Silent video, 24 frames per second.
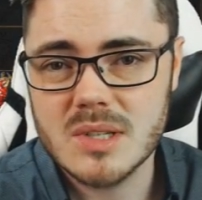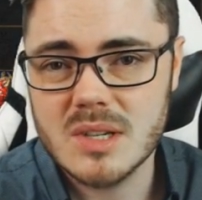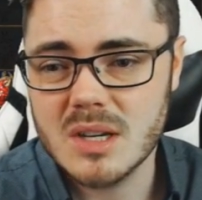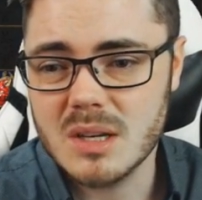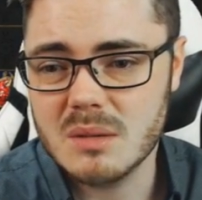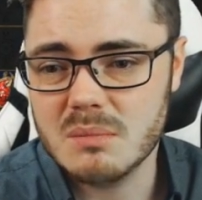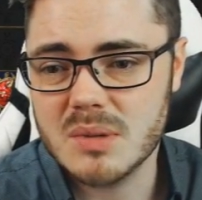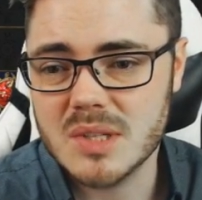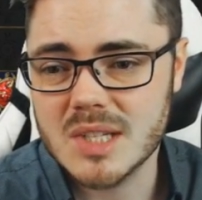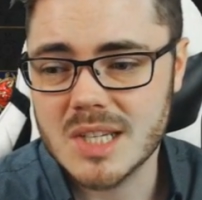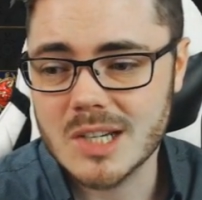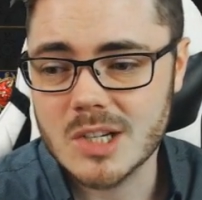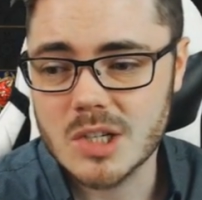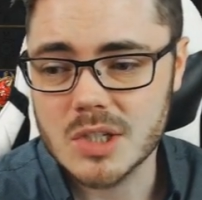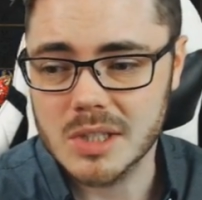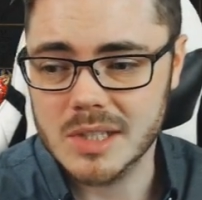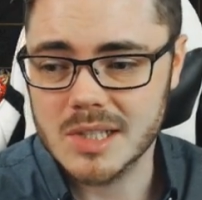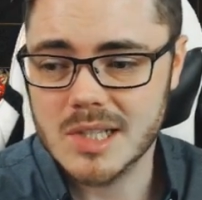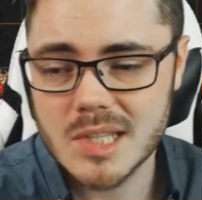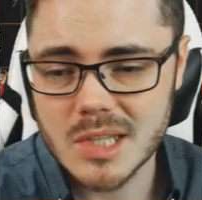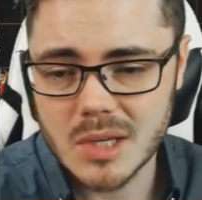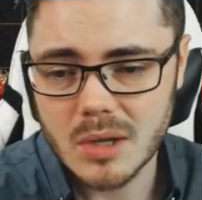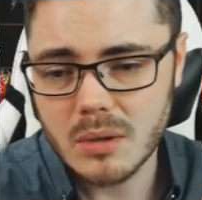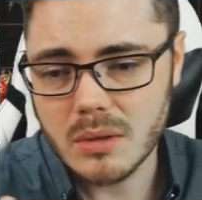you can
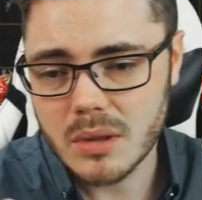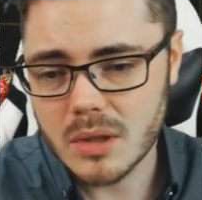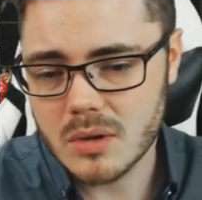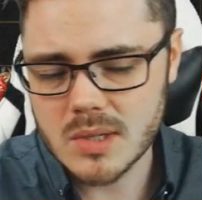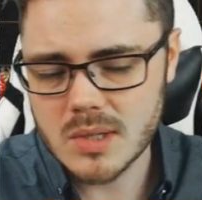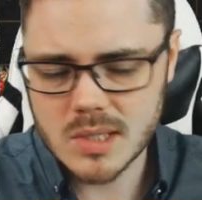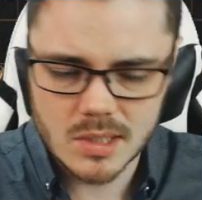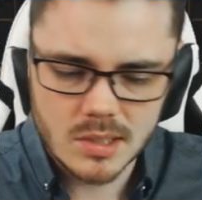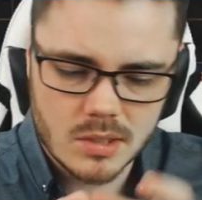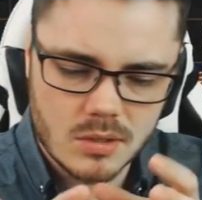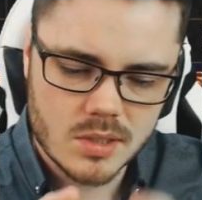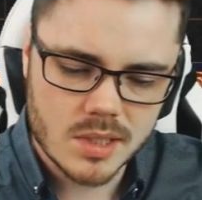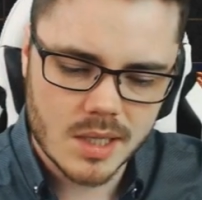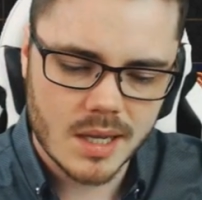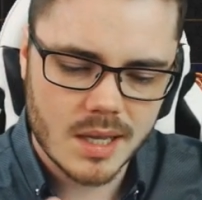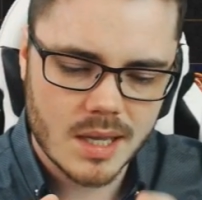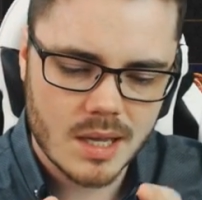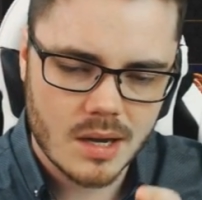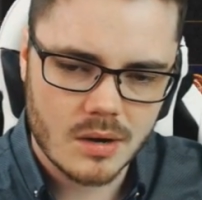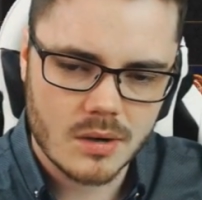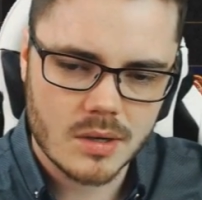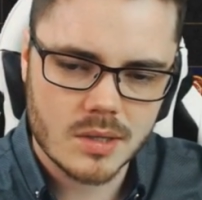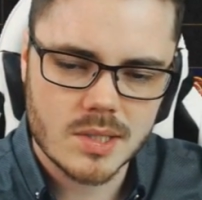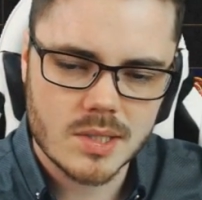potentially sell those and use that
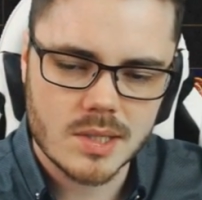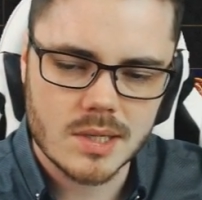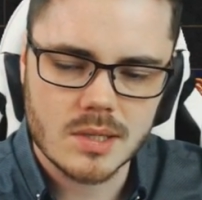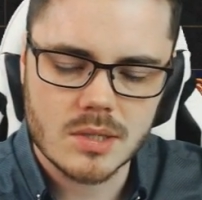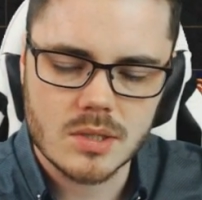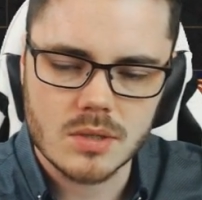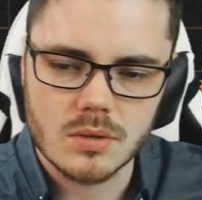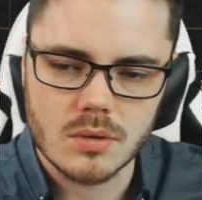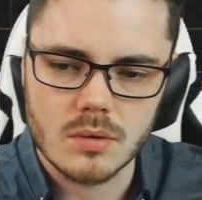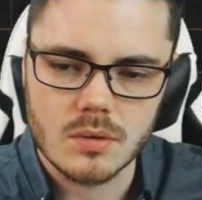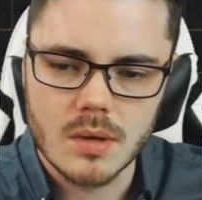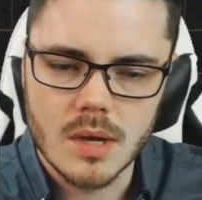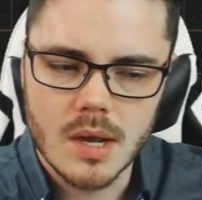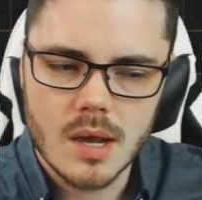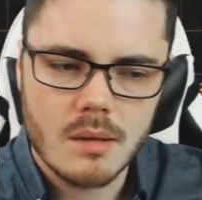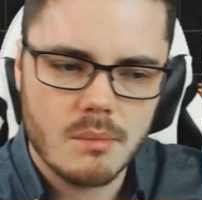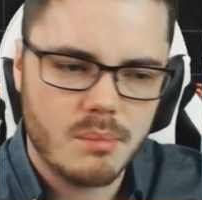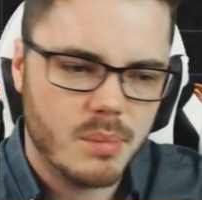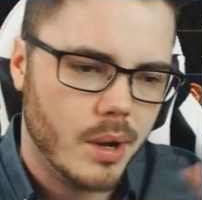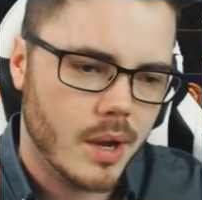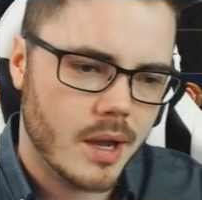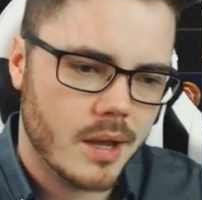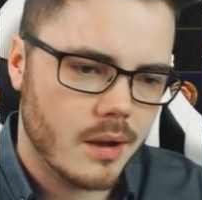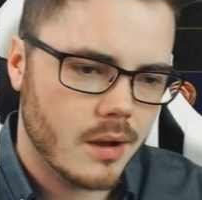currency to
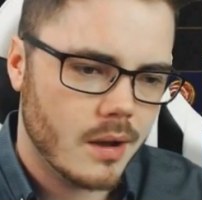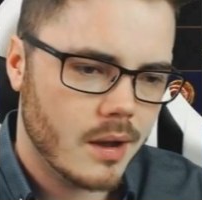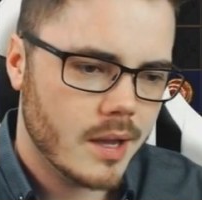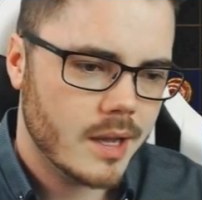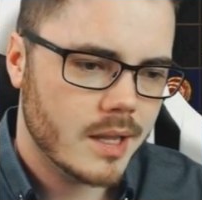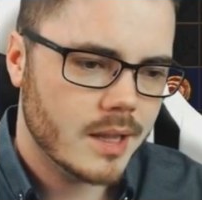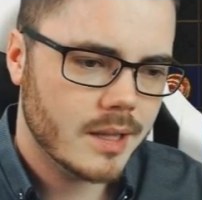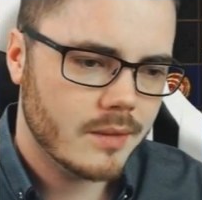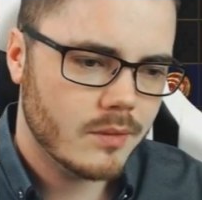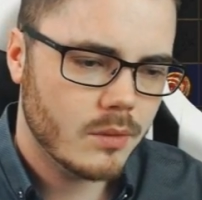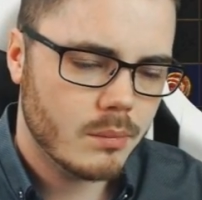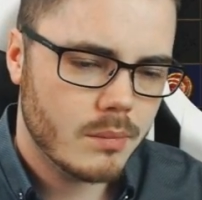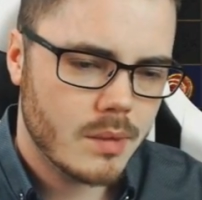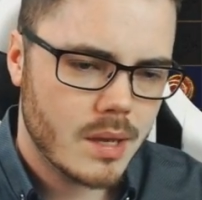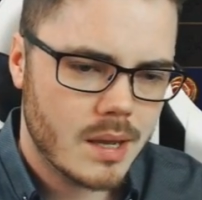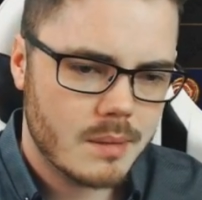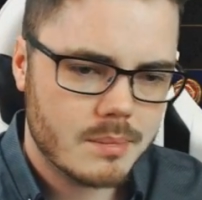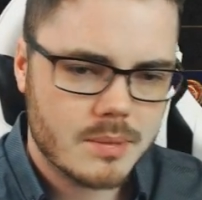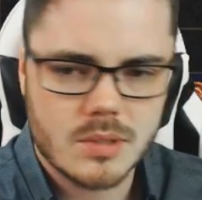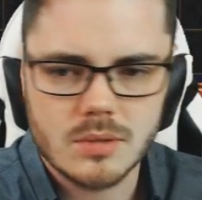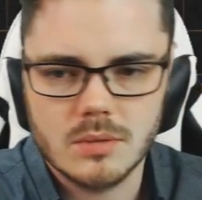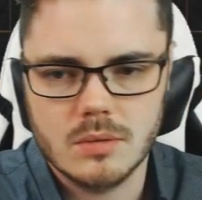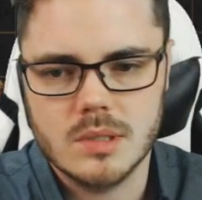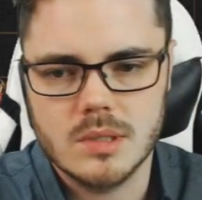buy higher level
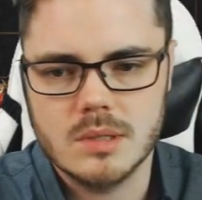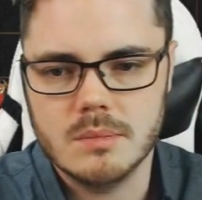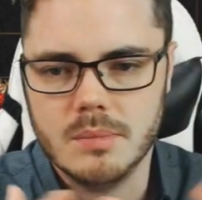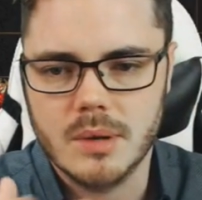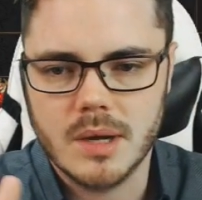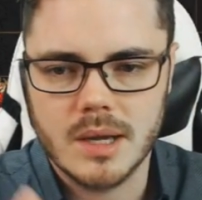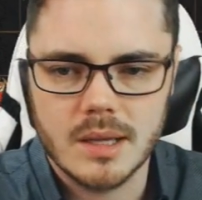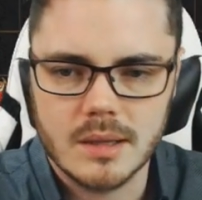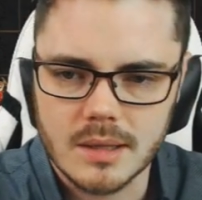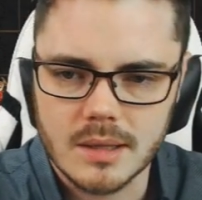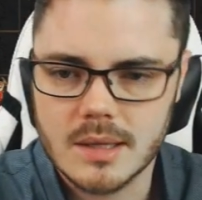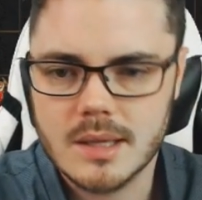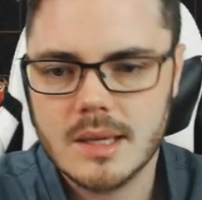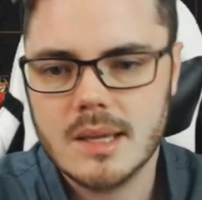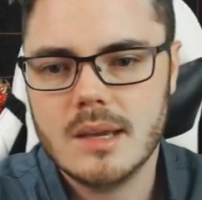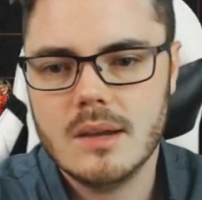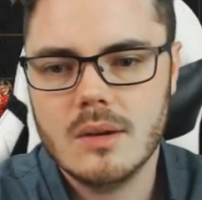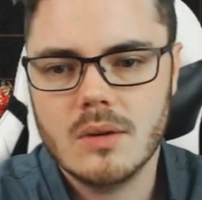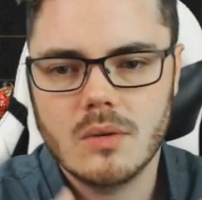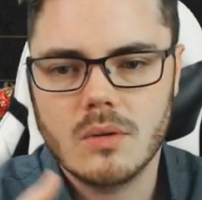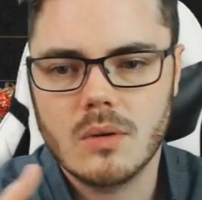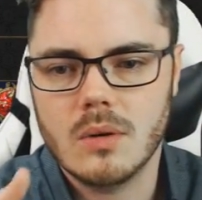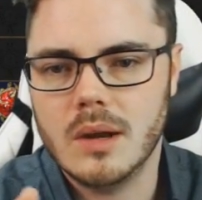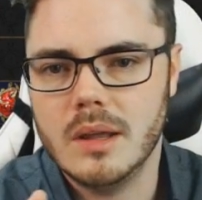maps or to buy other
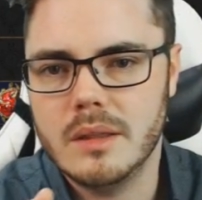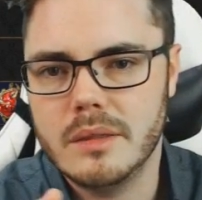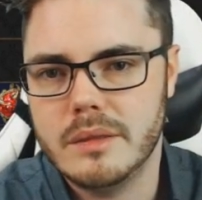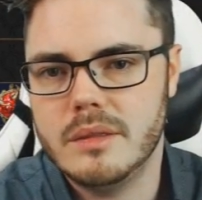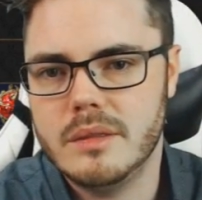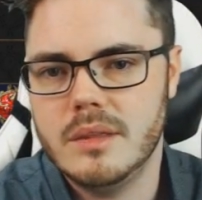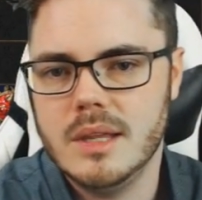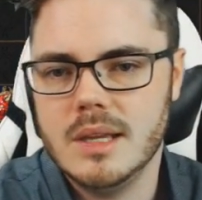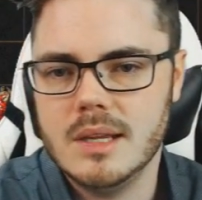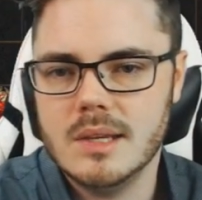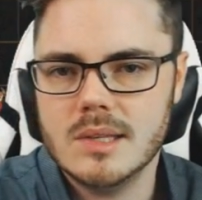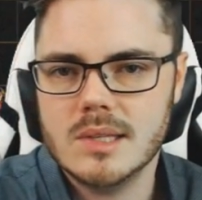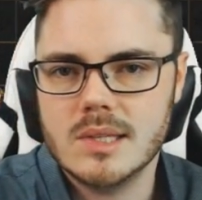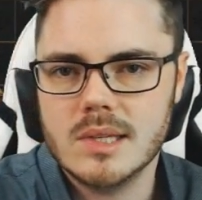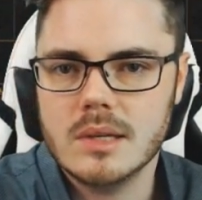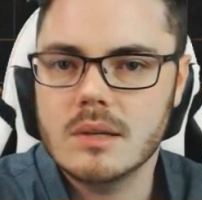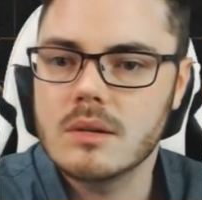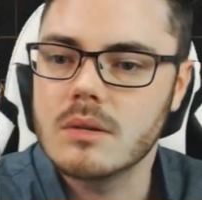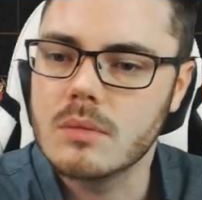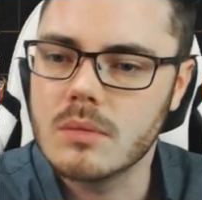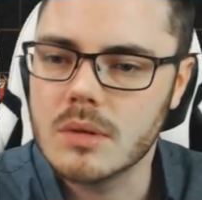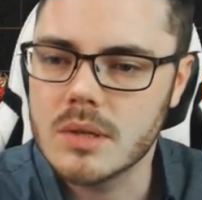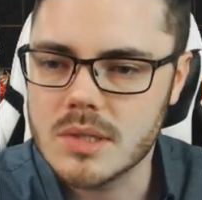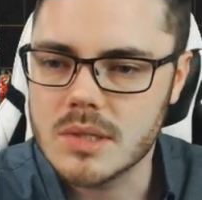gear or other things that
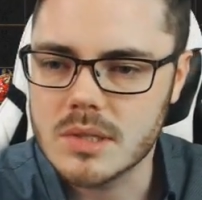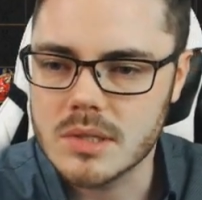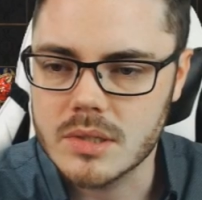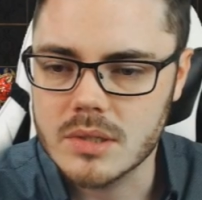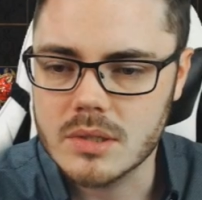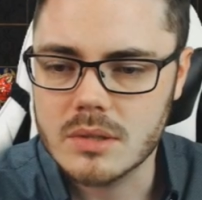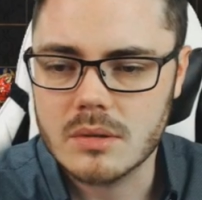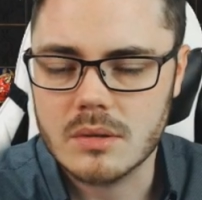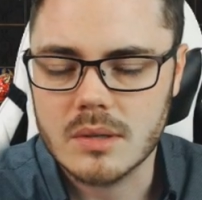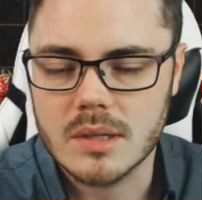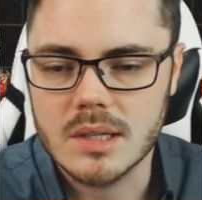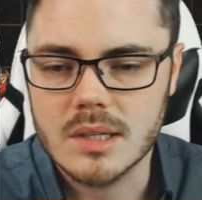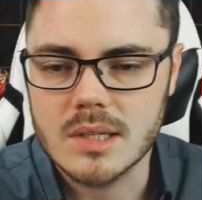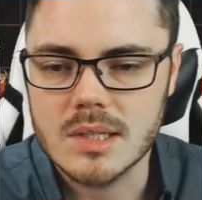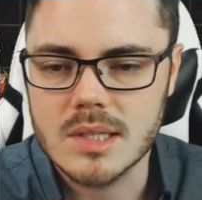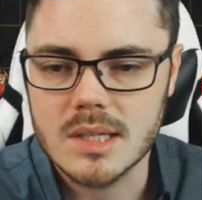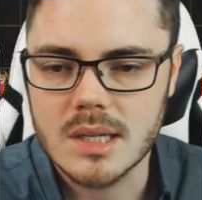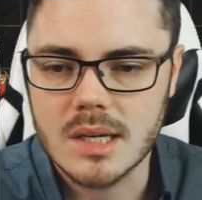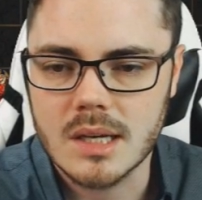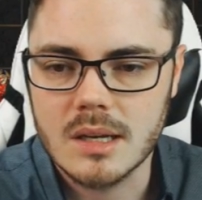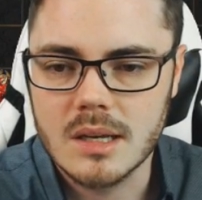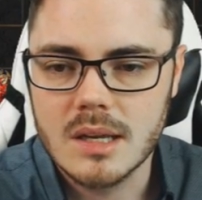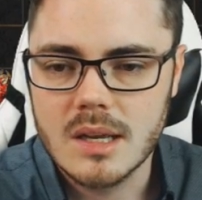you want to do. And